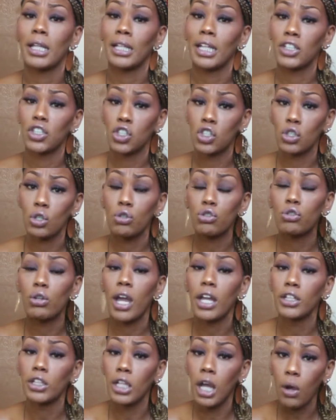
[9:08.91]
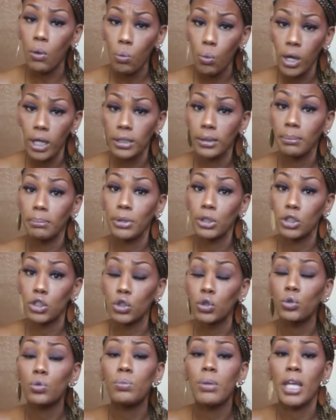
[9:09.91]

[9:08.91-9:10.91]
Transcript: and I just told you I had not one but two